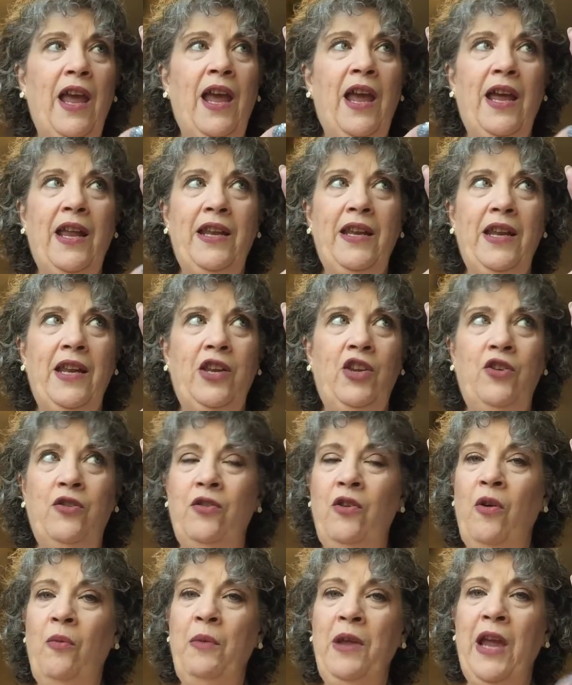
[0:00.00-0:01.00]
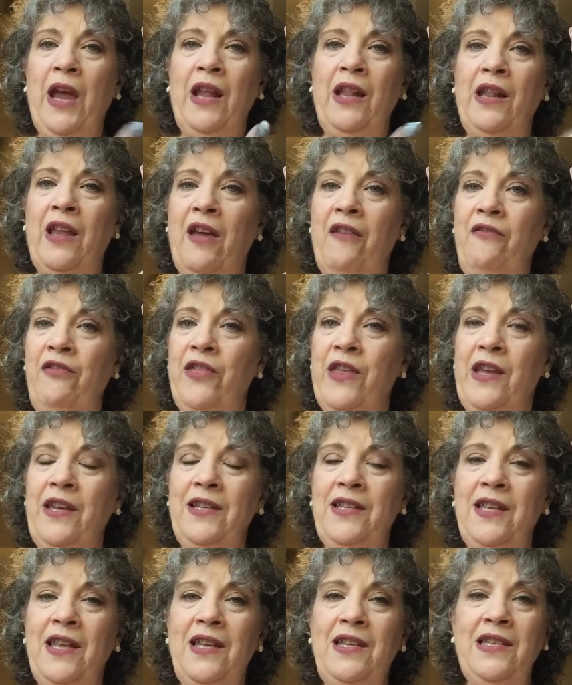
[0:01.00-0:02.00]
And you know me, I love
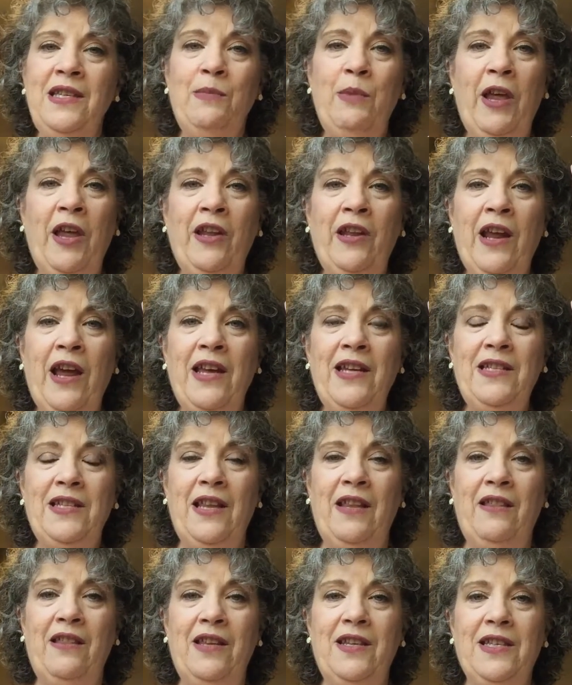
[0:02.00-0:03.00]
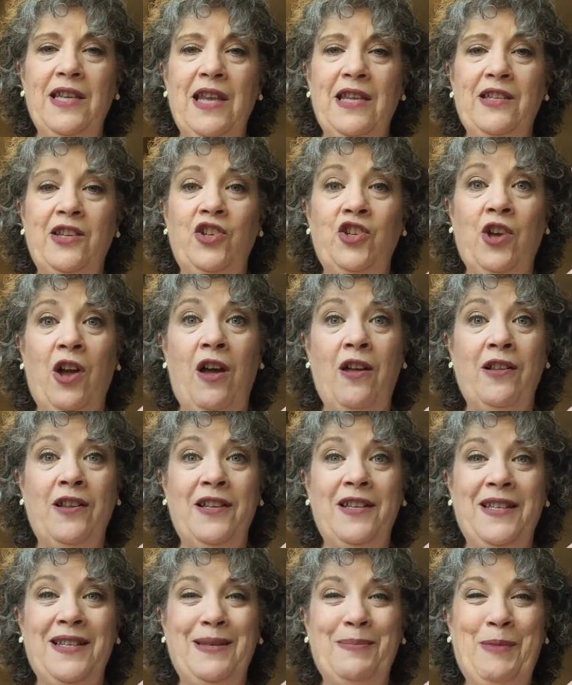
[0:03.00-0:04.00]
things that smell nice, and this has a
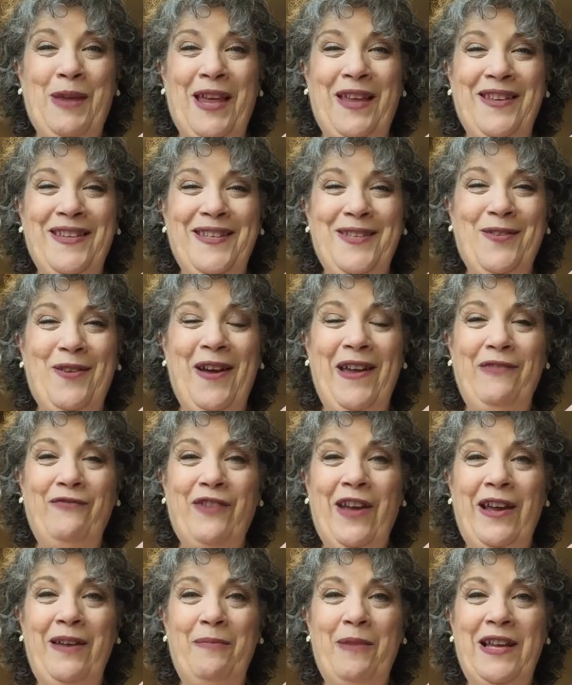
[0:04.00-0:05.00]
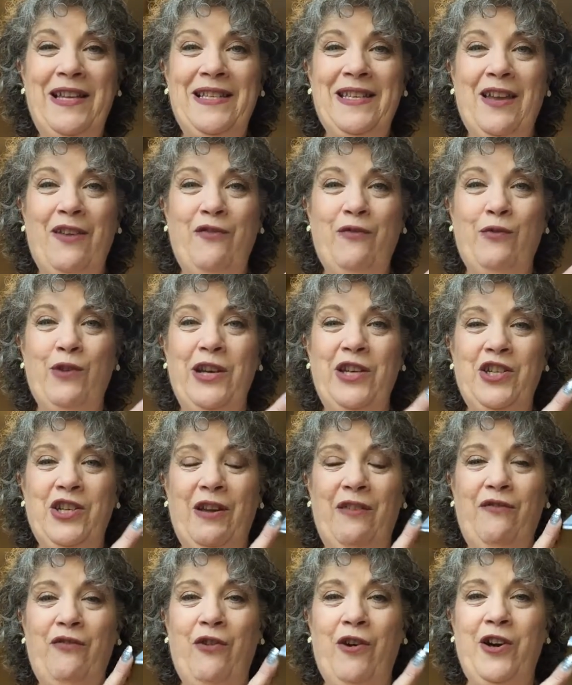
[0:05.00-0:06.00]
chocolate smell. So I find myself
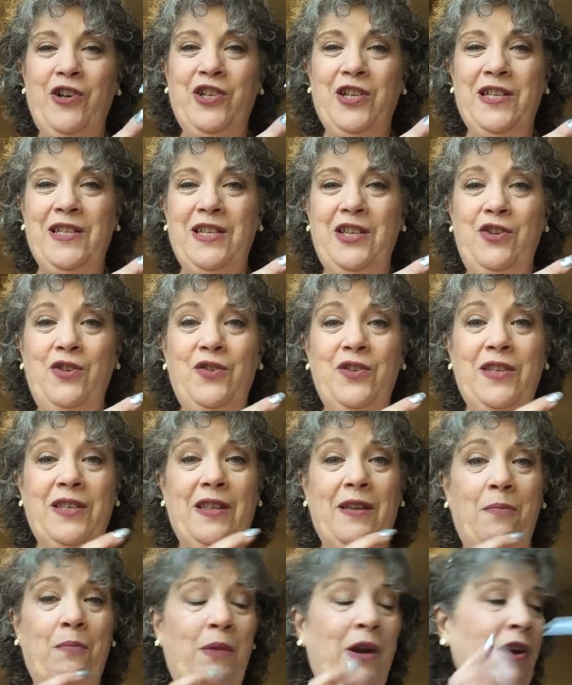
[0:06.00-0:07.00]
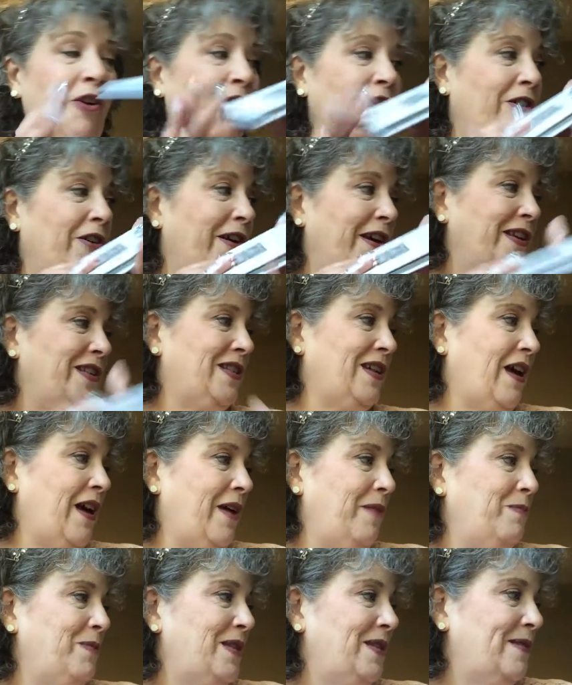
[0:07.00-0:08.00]
reaching for it just to use the mirror at
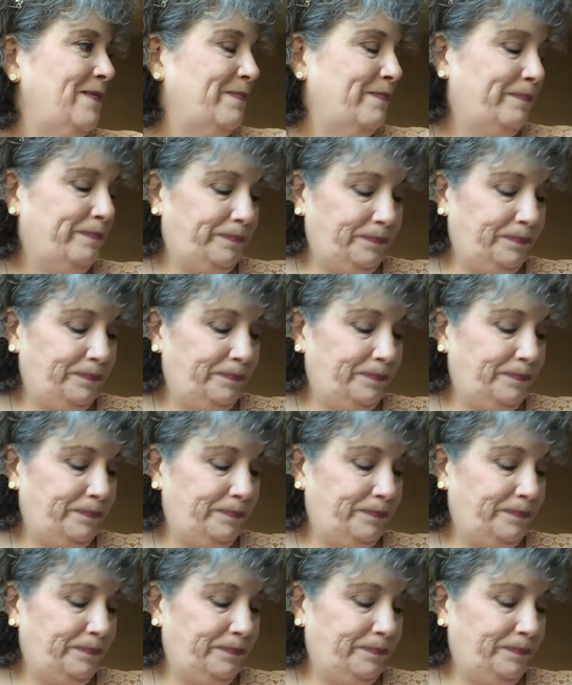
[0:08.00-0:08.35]
times.